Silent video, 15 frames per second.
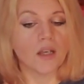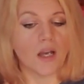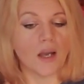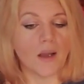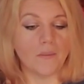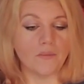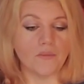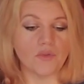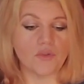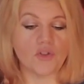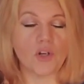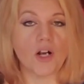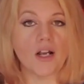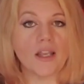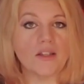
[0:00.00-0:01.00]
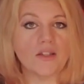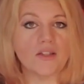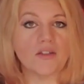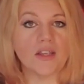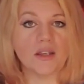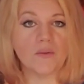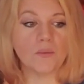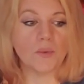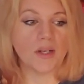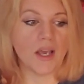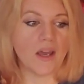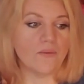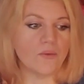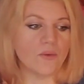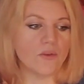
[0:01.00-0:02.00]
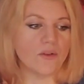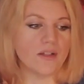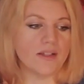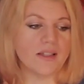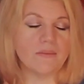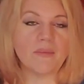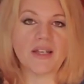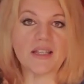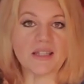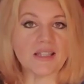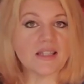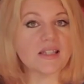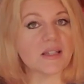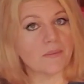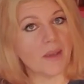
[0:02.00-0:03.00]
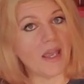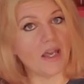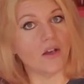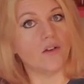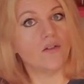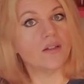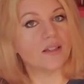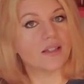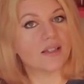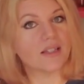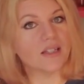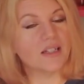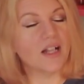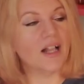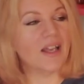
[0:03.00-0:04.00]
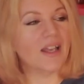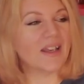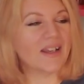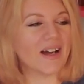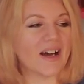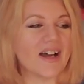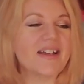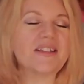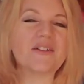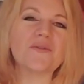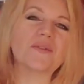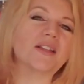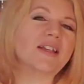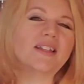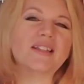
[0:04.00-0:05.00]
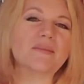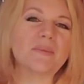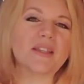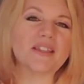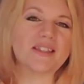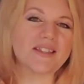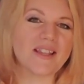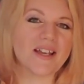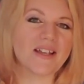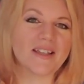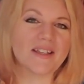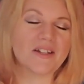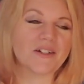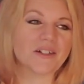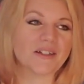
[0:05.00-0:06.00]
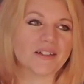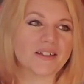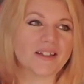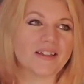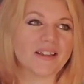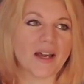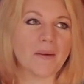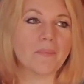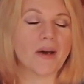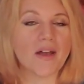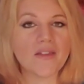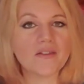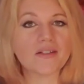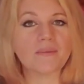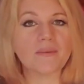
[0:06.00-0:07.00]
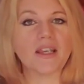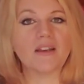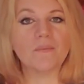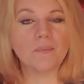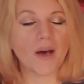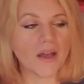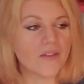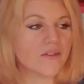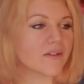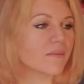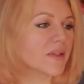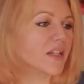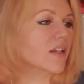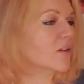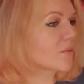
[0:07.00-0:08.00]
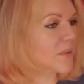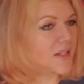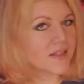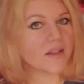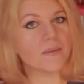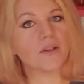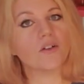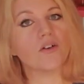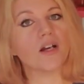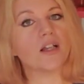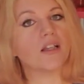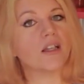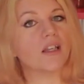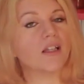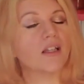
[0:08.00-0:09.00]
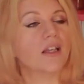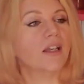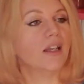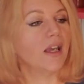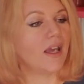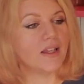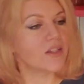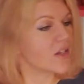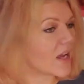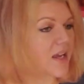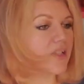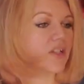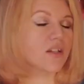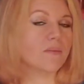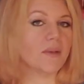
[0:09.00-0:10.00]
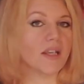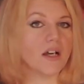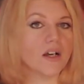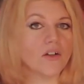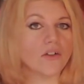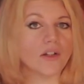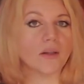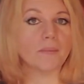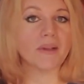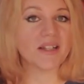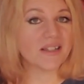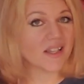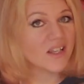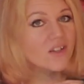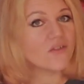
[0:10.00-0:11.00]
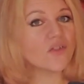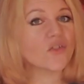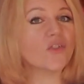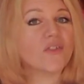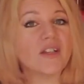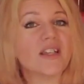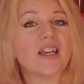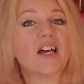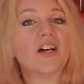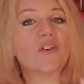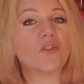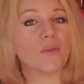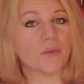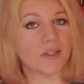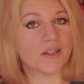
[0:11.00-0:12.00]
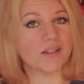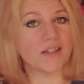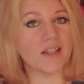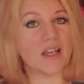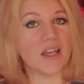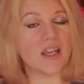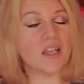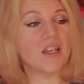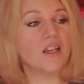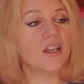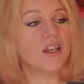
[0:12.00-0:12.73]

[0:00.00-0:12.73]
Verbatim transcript: I'm trying to get whatever is in my system out. Like, I don't like to be the snacky girl. Like, that bothers me. It bothers me to hear my stomach growling and to actually be hungry, because I usually only get hungry once a day.